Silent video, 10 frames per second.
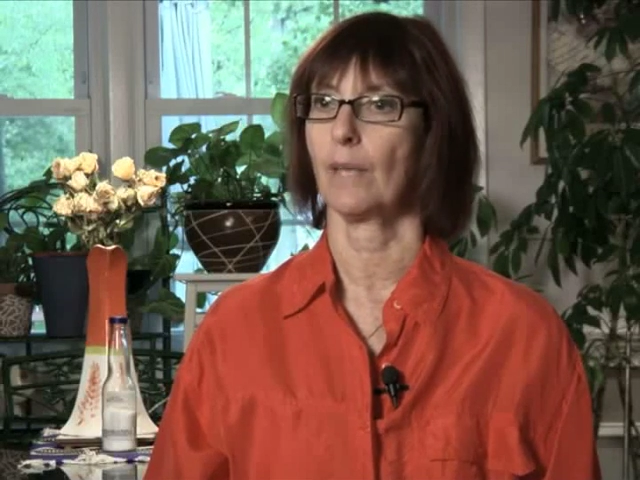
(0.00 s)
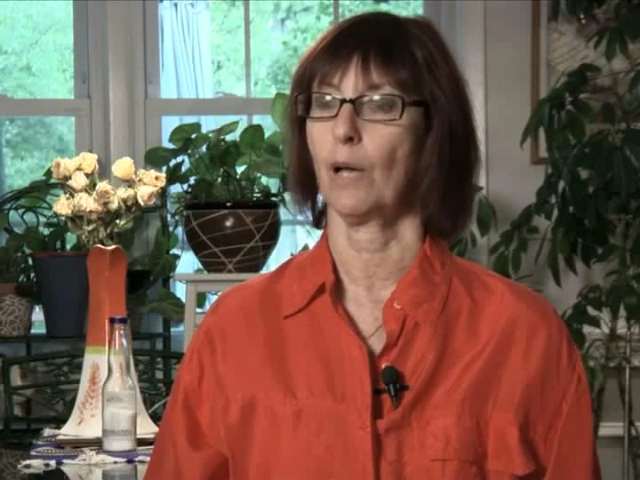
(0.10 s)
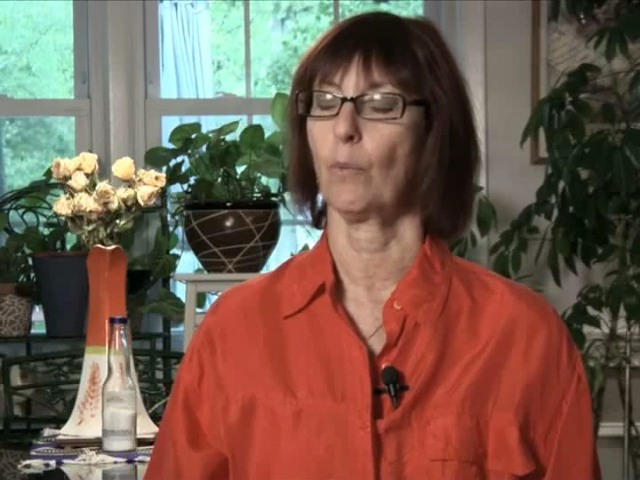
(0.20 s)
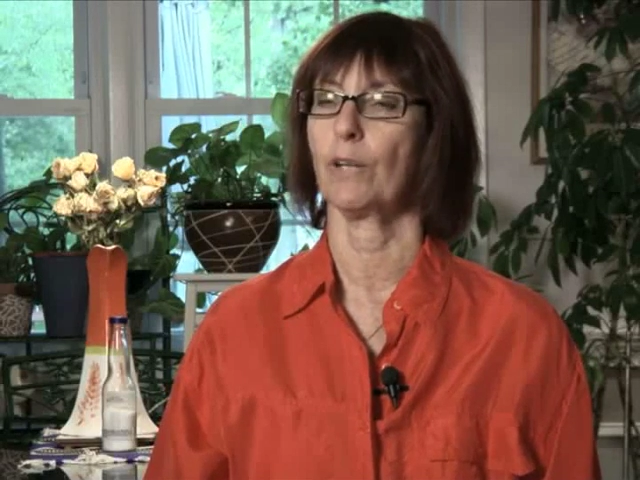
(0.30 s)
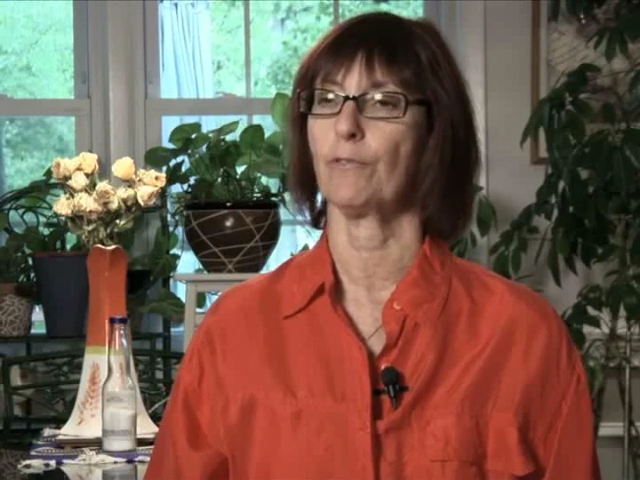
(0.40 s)

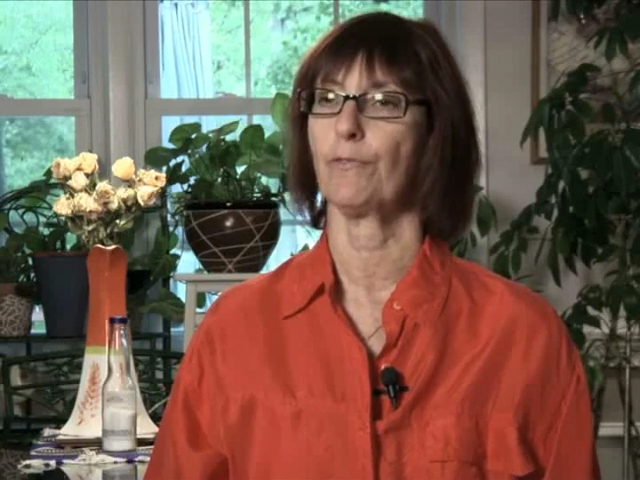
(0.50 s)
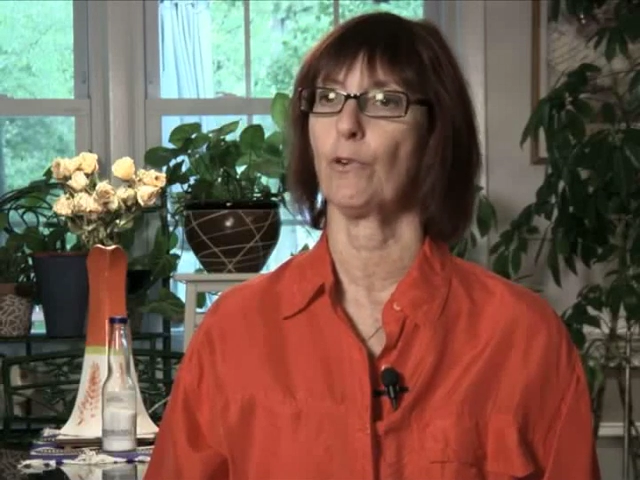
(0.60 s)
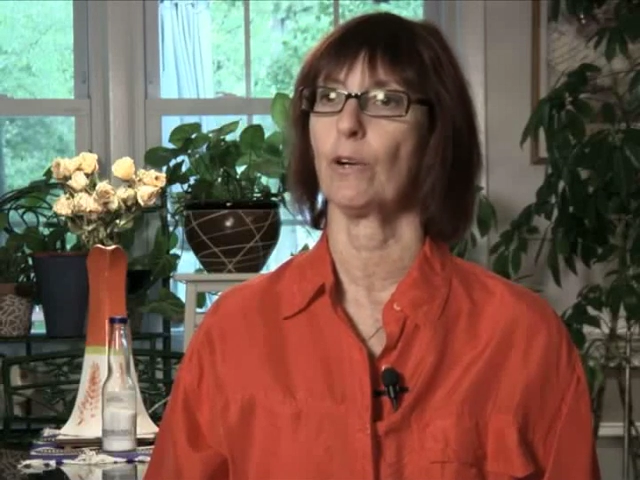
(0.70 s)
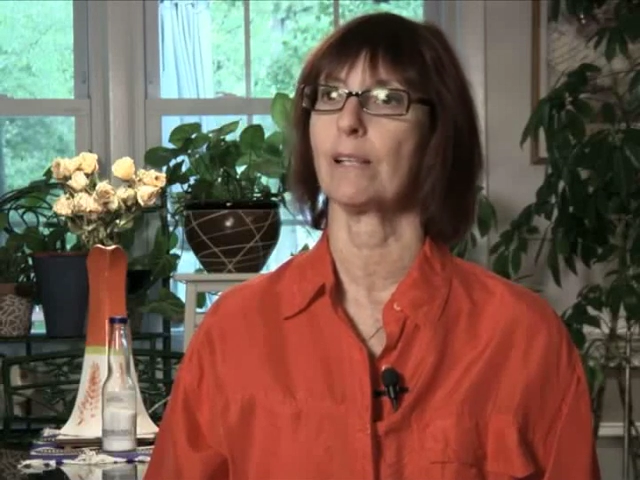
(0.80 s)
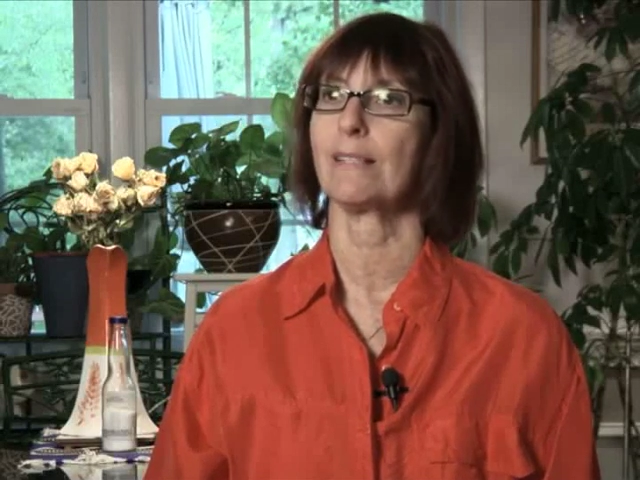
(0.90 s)
I went
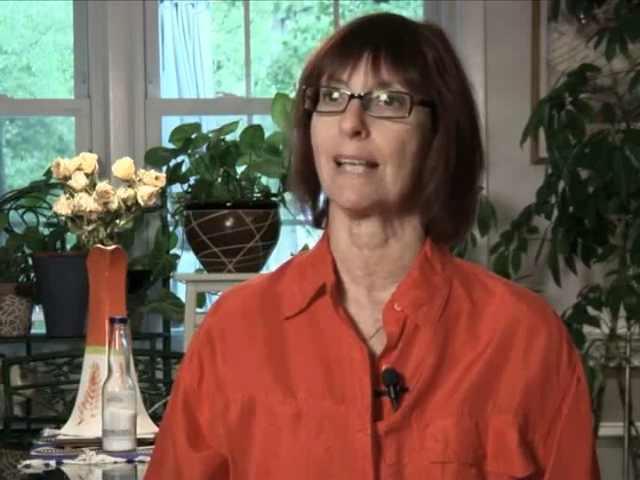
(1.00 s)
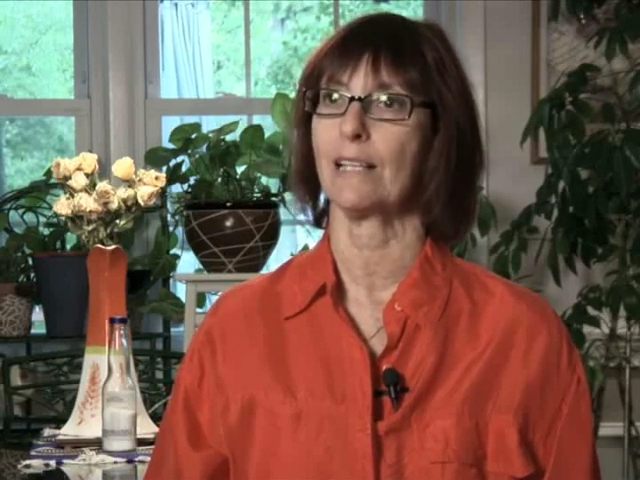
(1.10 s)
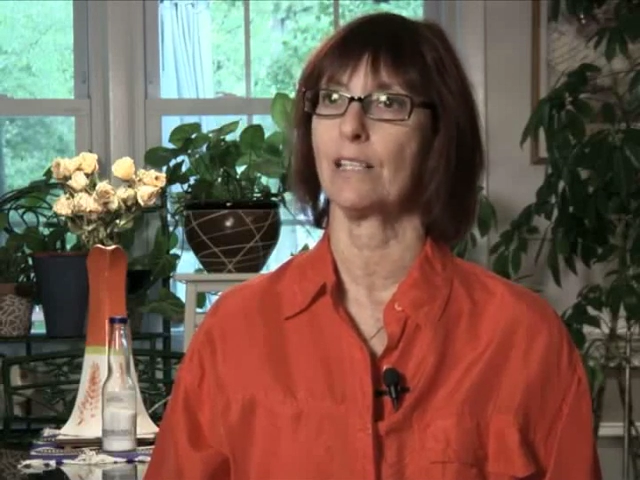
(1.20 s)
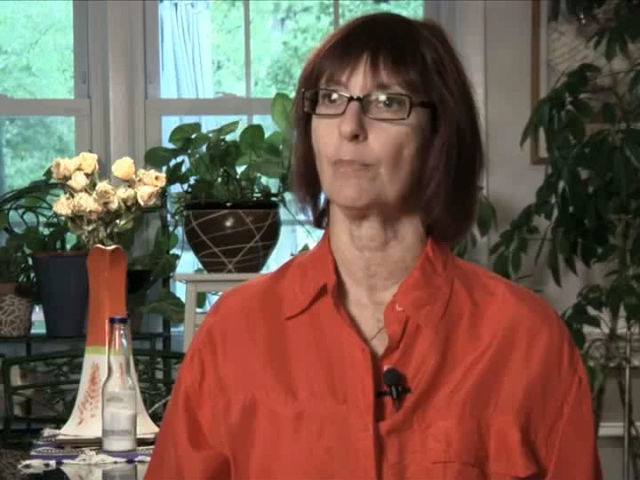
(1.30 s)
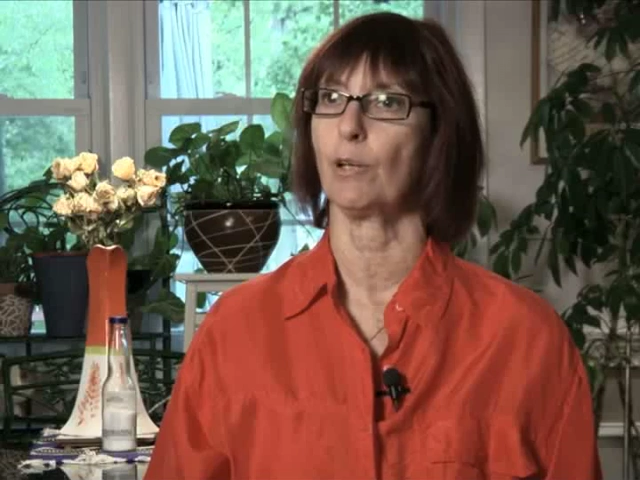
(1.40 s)
for a
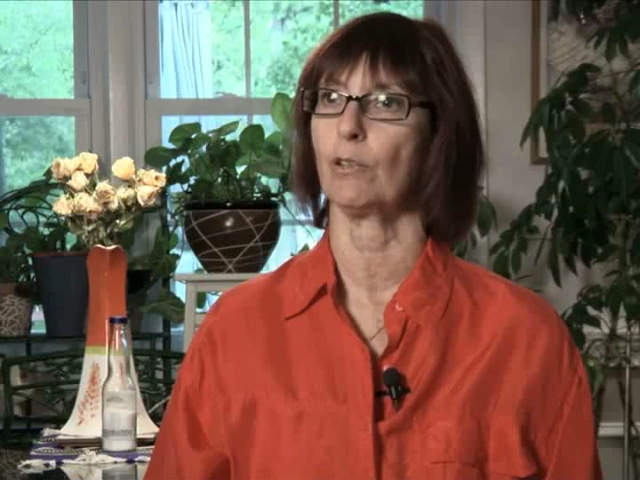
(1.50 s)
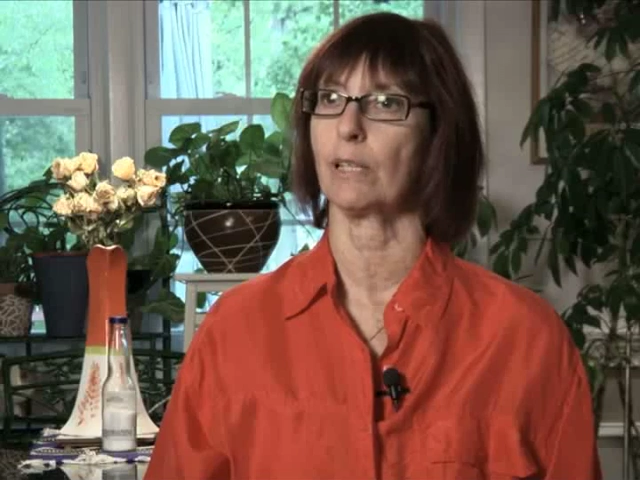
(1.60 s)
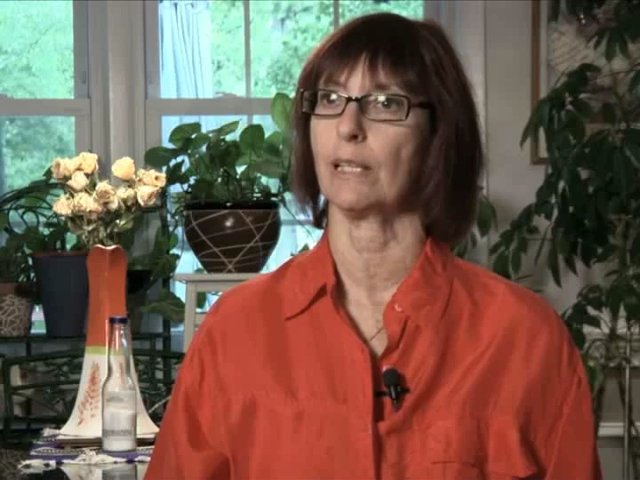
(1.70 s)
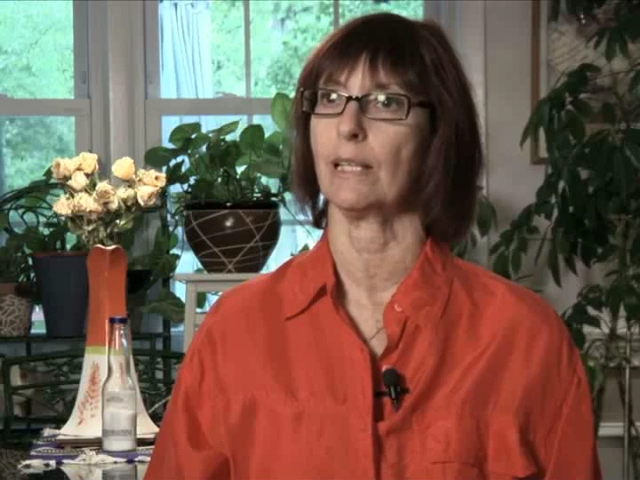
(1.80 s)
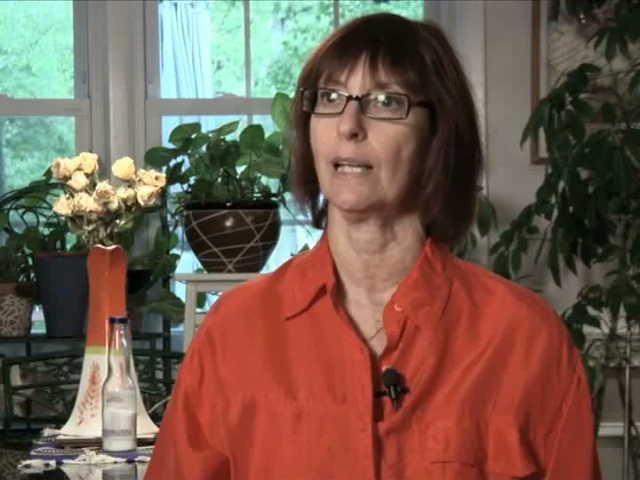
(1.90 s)
second
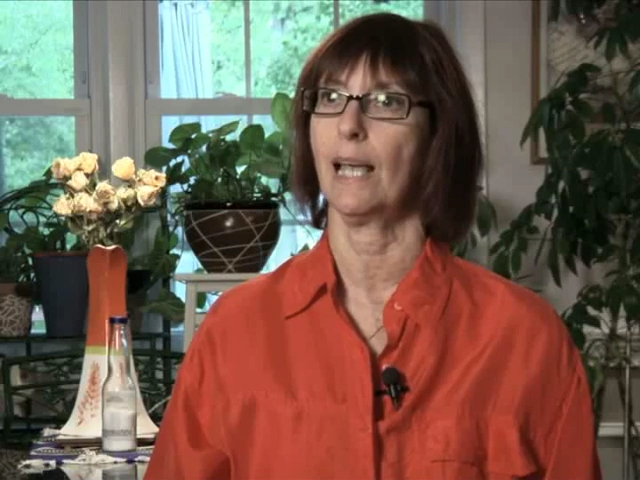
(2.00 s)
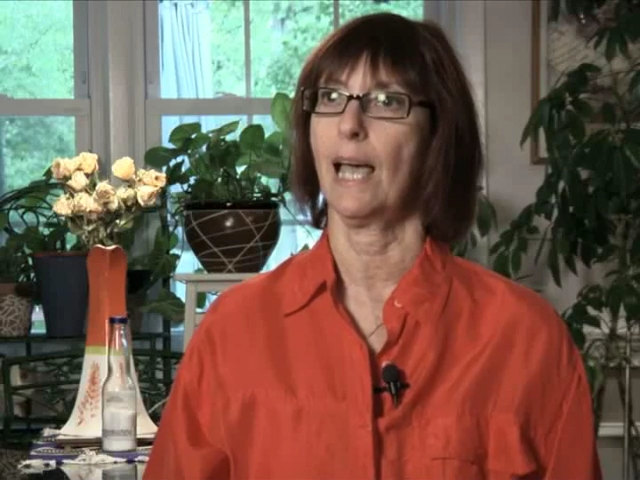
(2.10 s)
debulking